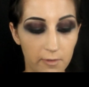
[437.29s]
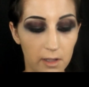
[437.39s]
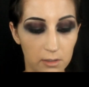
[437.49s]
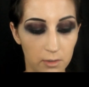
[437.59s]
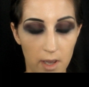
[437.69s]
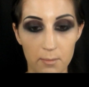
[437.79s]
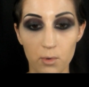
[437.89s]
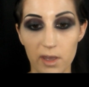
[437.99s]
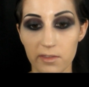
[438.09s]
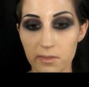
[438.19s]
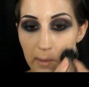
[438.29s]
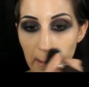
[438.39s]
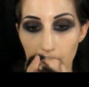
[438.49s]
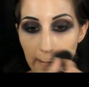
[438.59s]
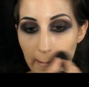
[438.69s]
followed up with
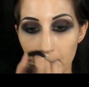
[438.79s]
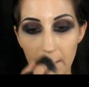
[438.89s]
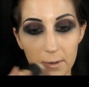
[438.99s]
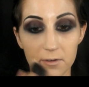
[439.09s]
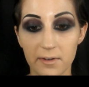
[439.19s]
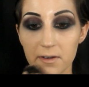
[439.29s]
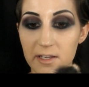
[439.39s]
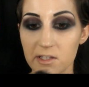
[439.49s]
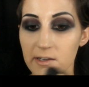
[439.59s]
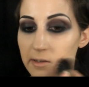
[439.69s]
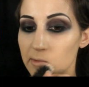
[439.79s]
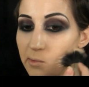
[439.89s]
a powder foundation,